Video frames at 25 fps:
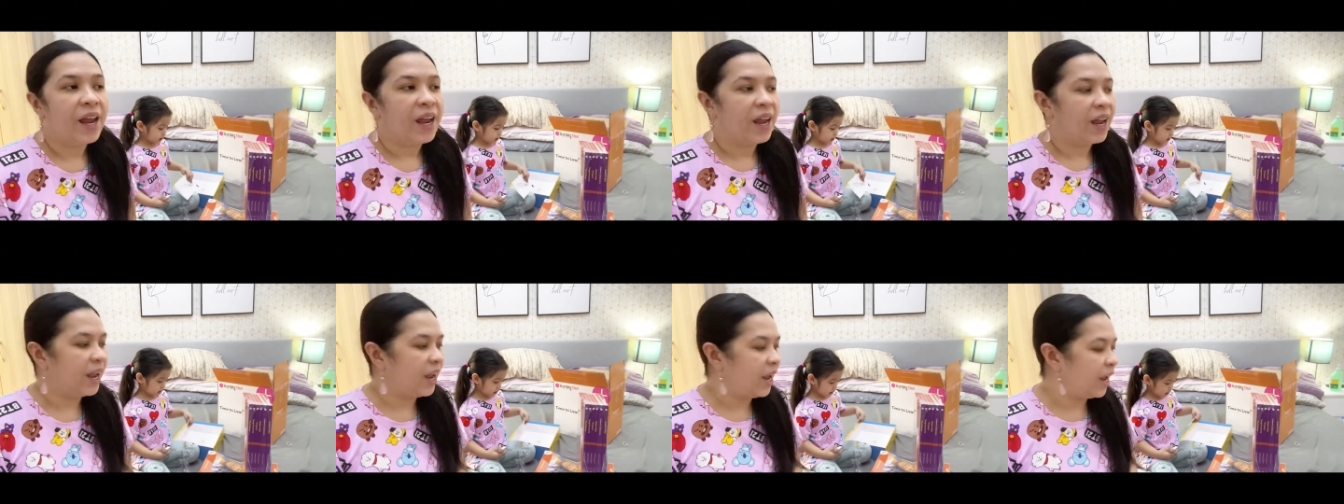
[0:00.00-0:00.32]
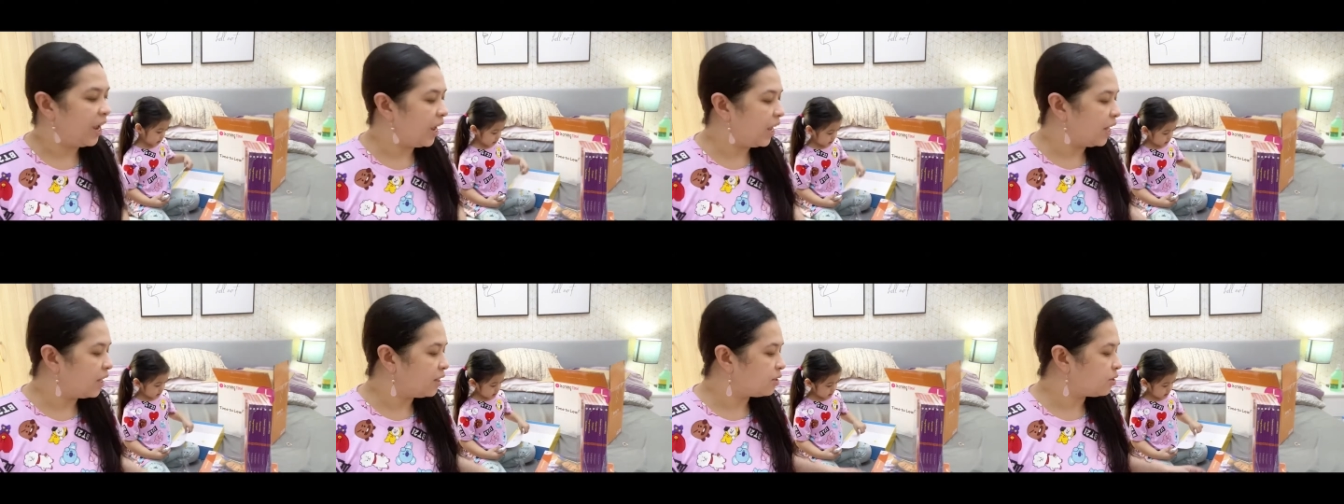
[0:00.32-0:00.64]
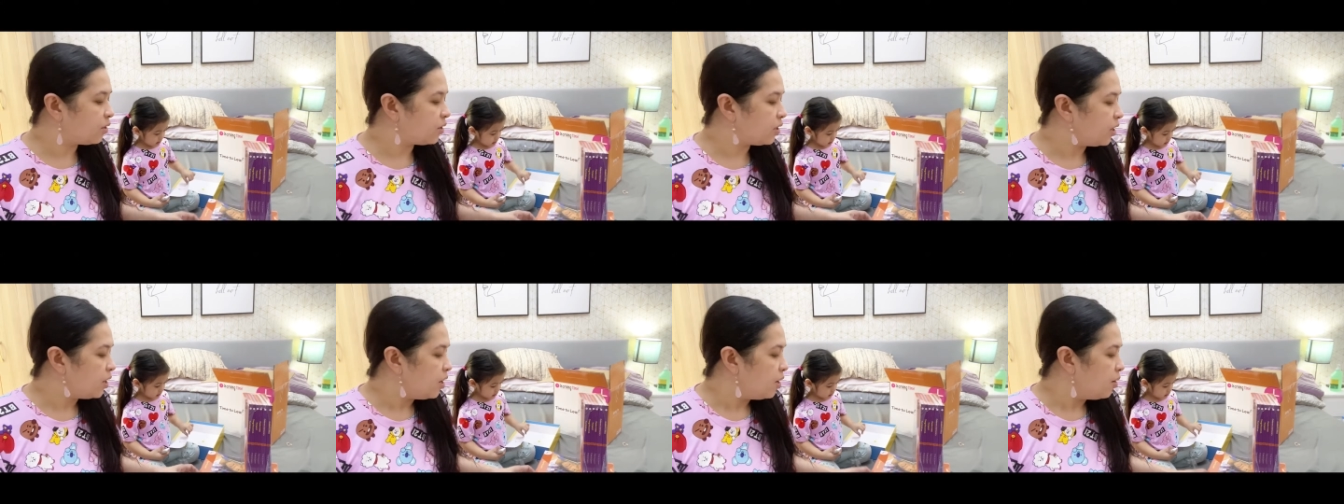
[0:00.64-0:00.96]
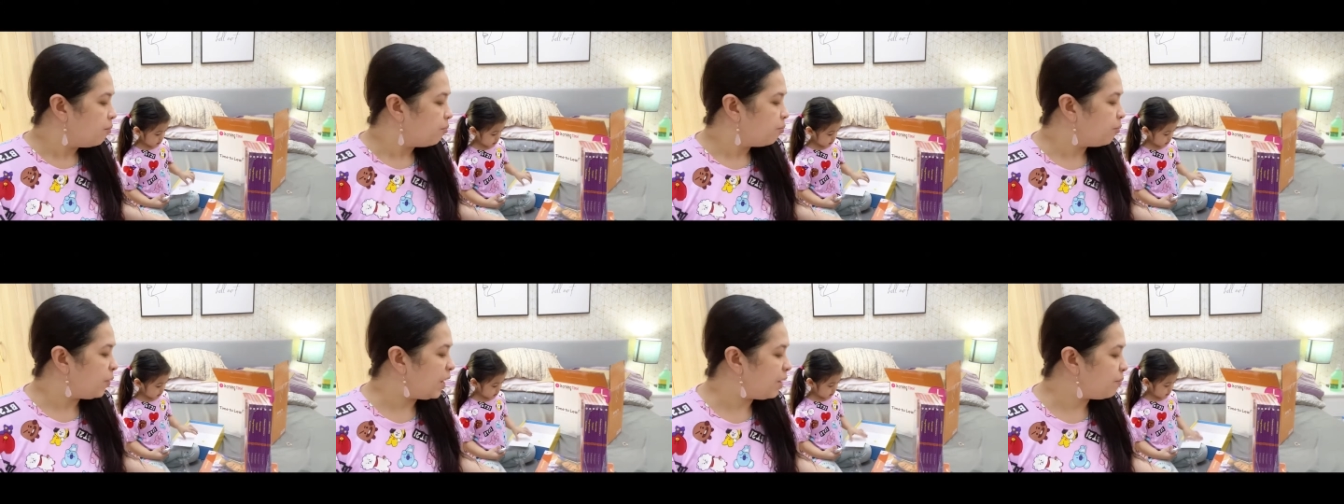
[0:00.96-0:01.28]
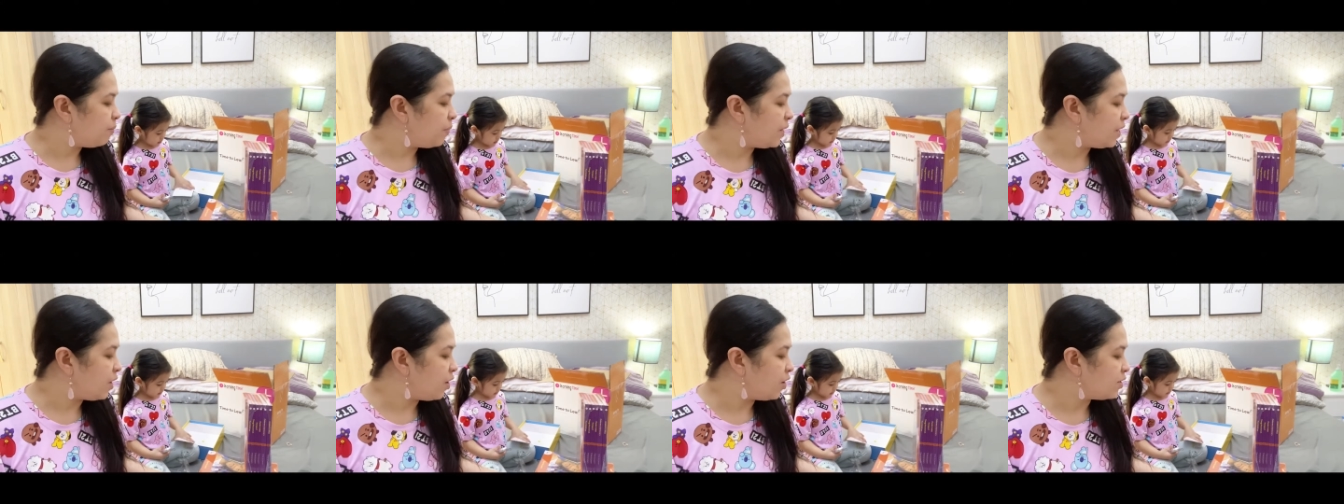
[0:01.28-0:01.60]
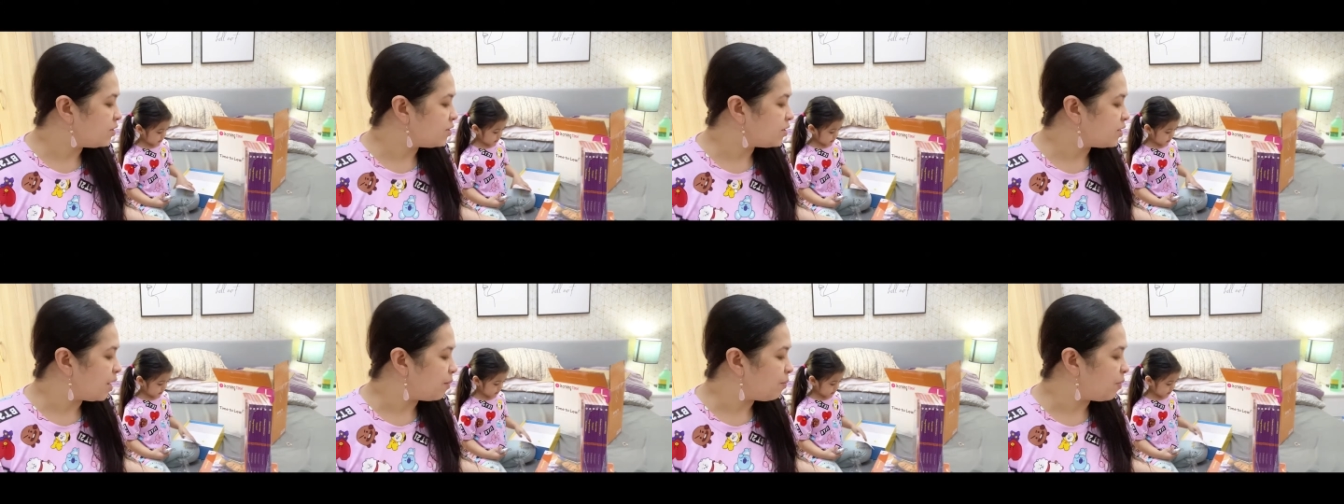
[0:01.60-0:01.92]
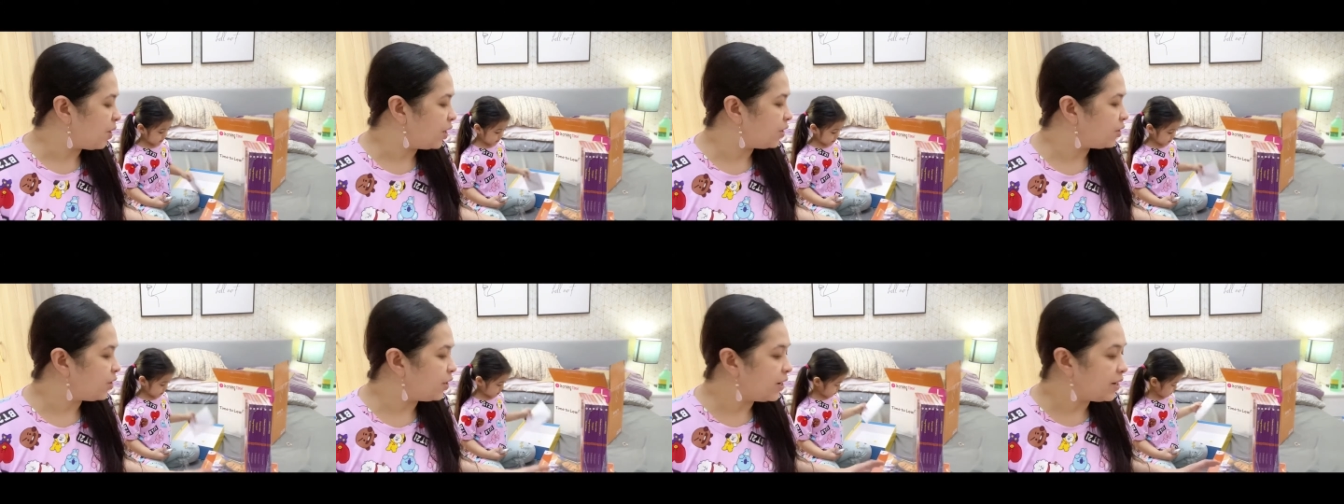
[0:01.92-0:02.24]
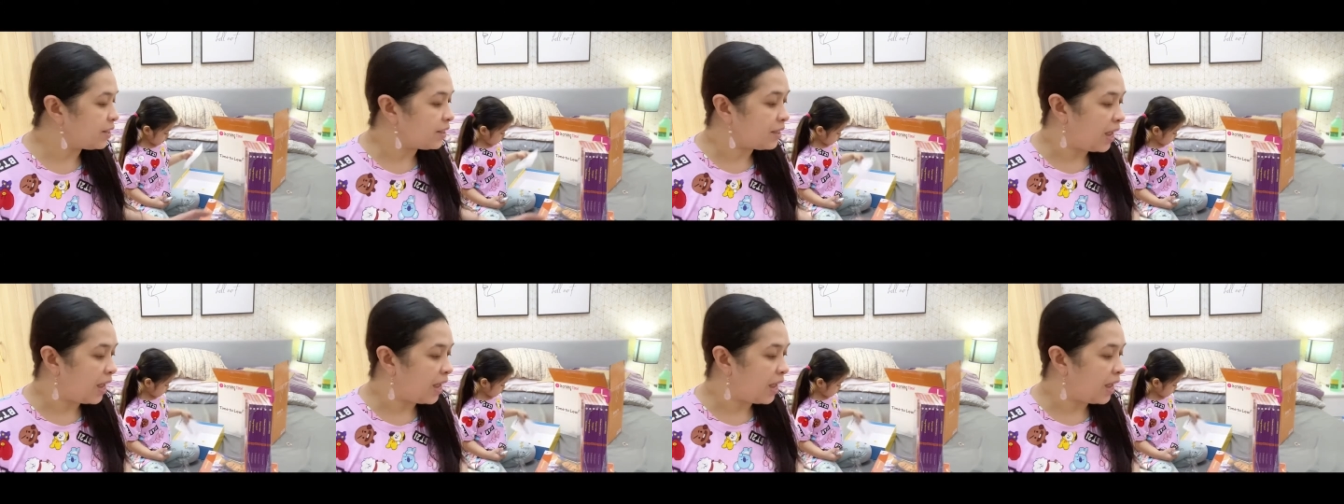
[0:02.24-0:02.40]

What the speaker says: and maybe on some other